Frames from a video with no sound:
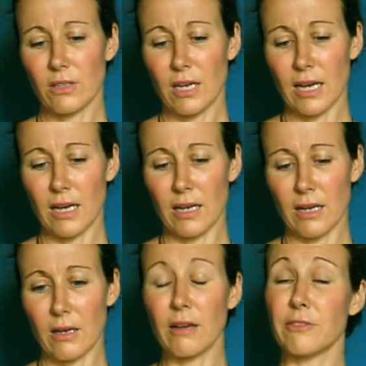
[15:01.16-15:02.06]

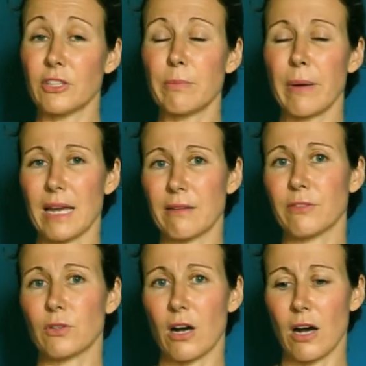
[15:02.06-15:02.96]
a very
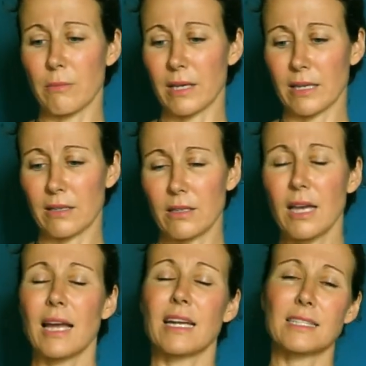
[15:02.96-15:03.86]
painful karmic.
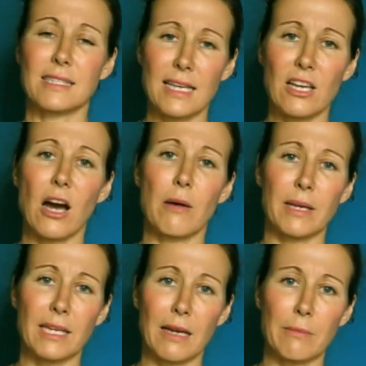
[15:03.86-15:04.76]
And I say
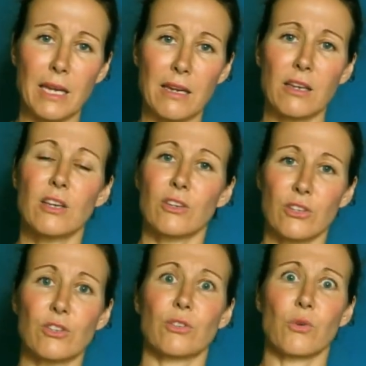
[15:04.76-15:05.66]
karmic, I mean,
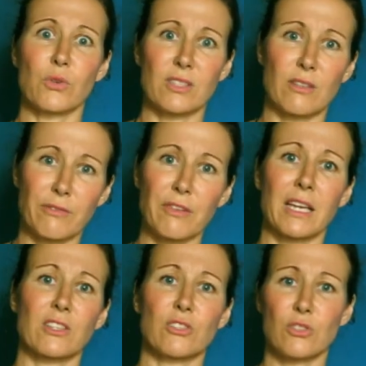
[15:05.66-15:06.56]
cause and
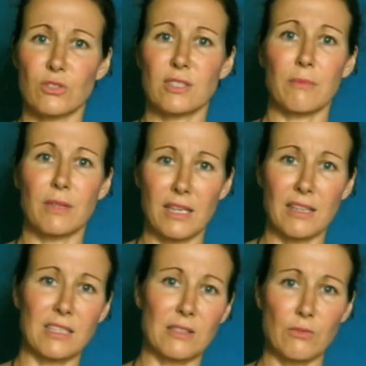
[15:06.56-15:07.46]
effect. You do something,
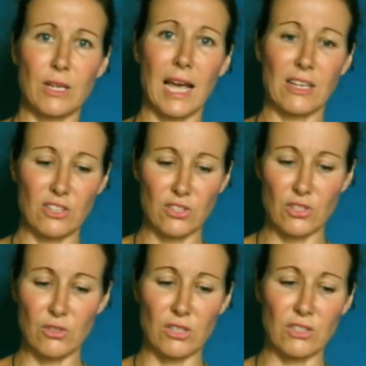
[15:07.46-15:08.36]
there's a reaction
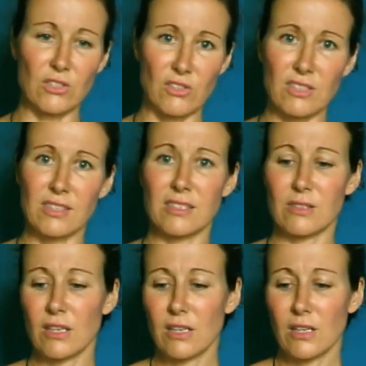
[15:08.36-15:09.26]
to it. So this
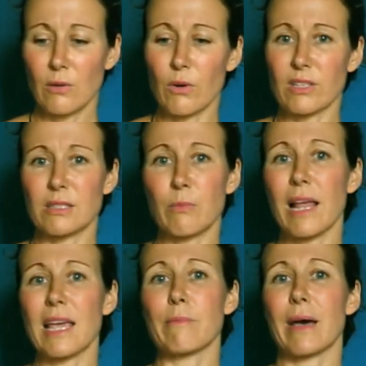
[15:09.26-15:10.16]
is what's
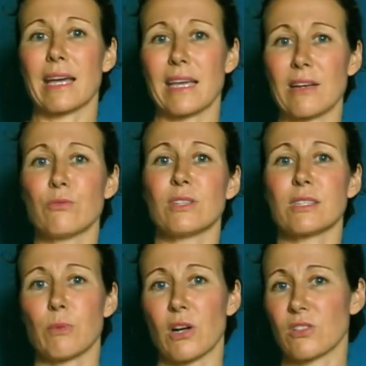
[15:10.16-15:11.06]
playing back in
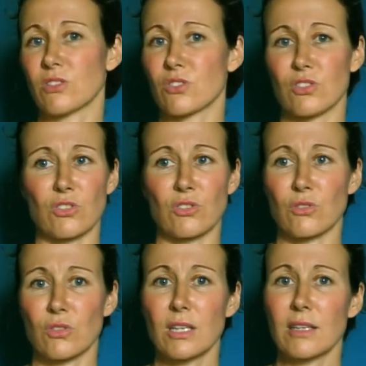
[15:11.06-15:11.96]
response
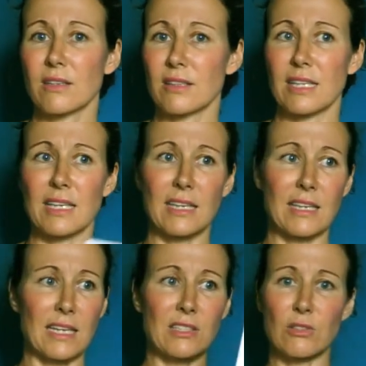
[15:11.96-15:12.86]
to
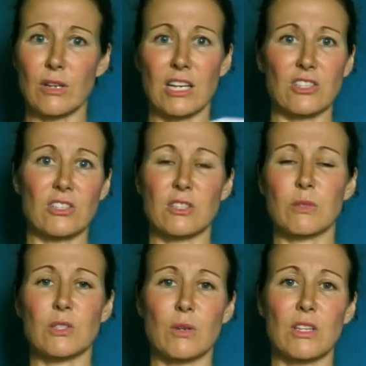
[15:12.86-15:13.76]
the interactions
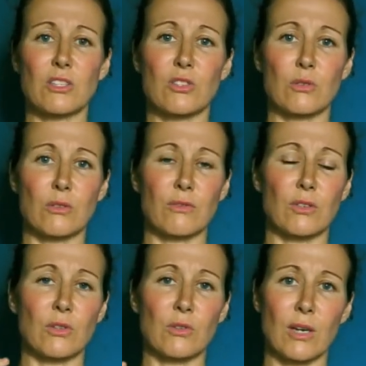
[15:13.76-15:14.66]
between the two of
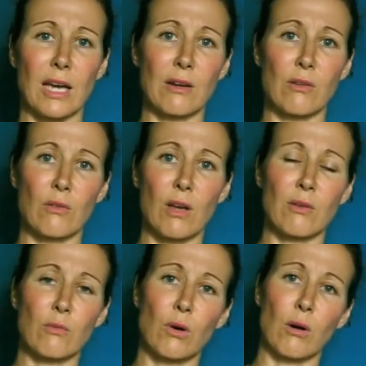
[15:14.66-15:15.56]
you,
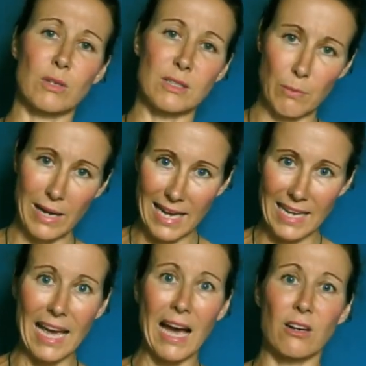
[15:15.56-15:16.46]
and what was
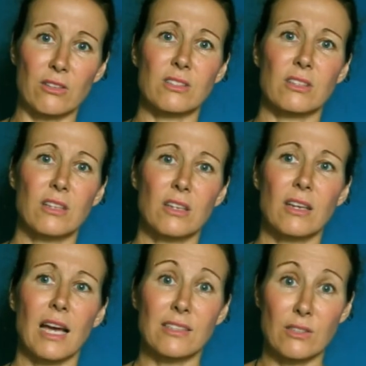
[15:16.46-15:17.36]
playing out
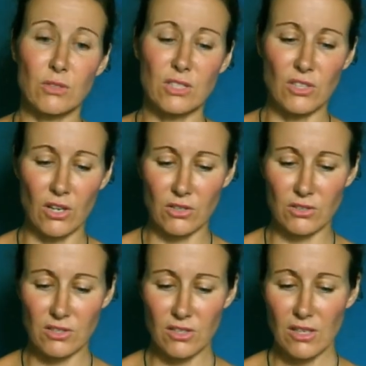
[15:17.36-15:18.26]
as a
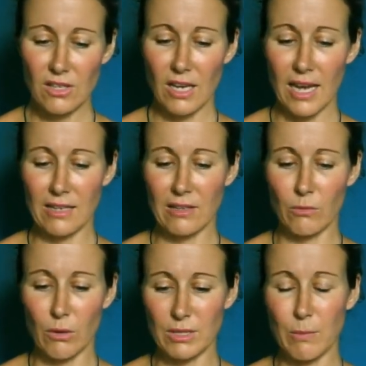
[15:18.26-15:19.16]
result. And
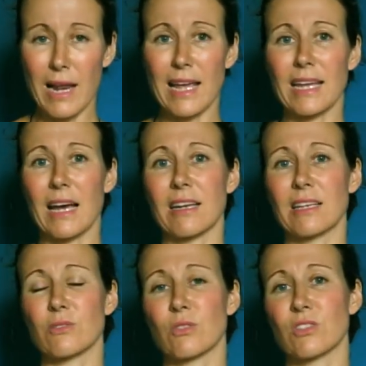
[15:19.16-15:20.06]
what was playing out
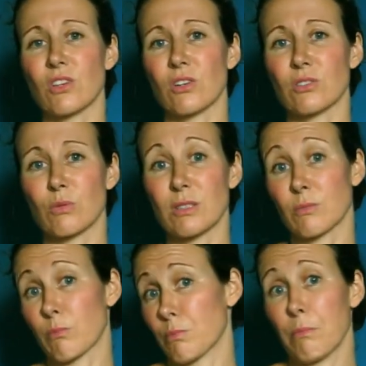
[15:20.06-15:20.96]
as a result
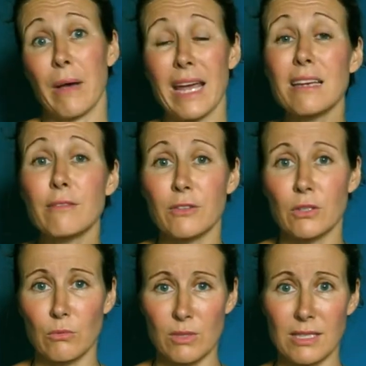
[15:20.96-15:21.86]
was
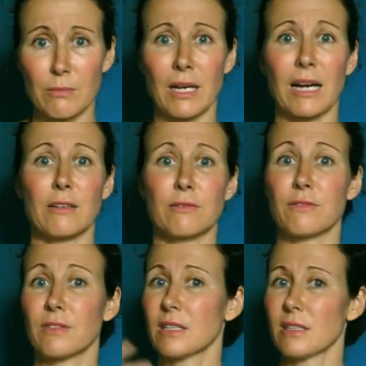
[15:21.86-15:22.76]
painful. It was some kind of,
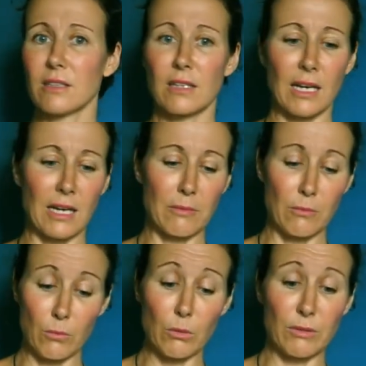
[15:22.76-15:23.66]

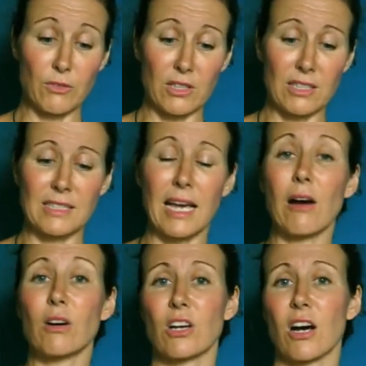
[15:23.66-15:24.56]
we've got the
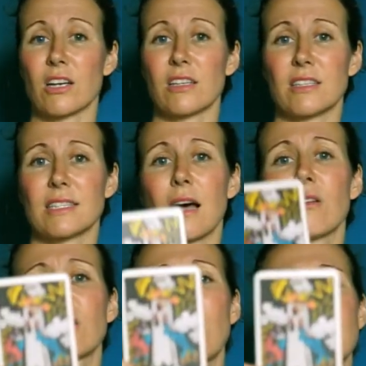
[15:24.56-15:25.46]
Tower card, and the
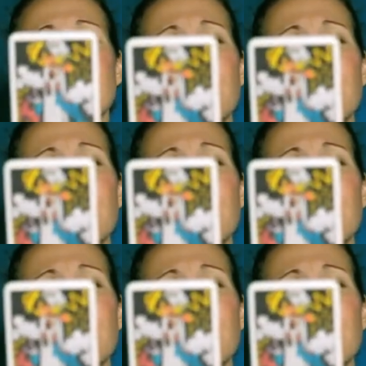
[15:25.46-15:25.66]
Tower card is